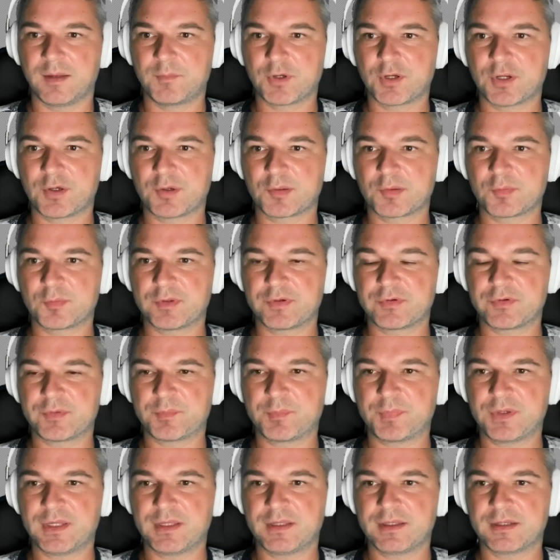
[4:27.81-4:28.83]
And because
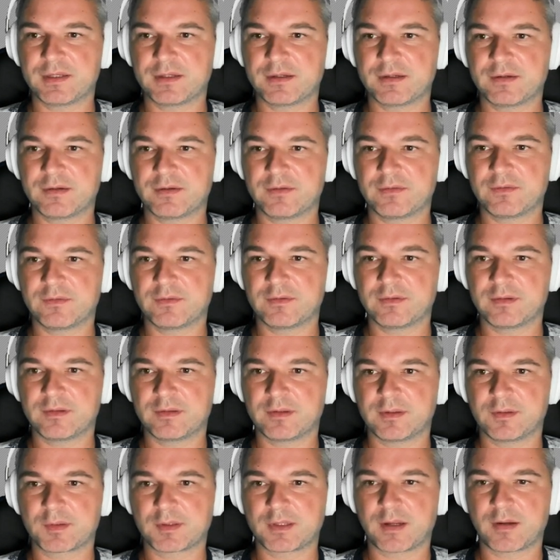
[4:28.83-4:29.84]
we're repeating
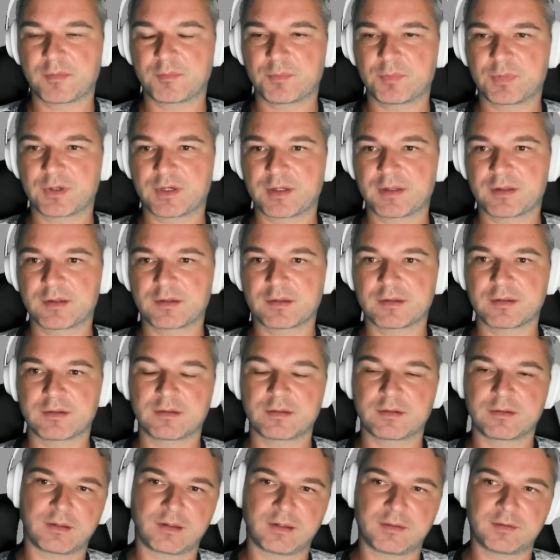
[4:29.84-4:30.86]
in the Cypress
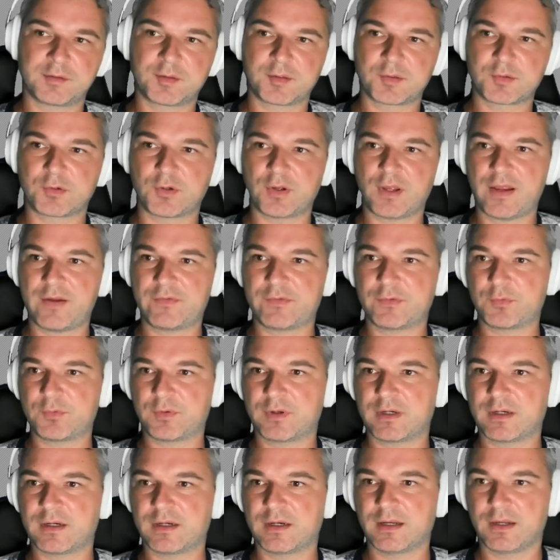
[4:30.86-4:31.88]
underscore
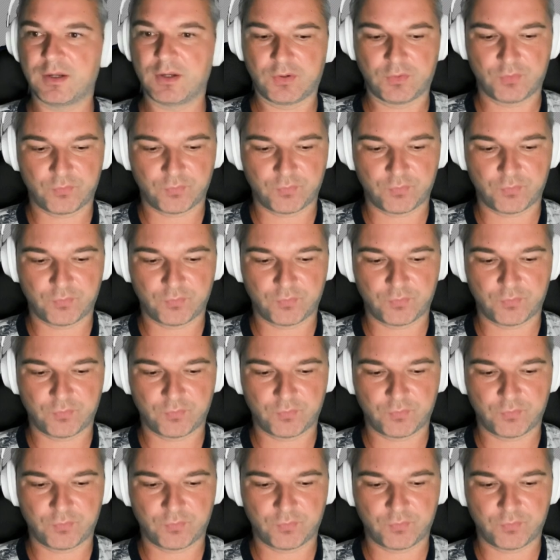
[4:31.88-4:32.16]
everywhere,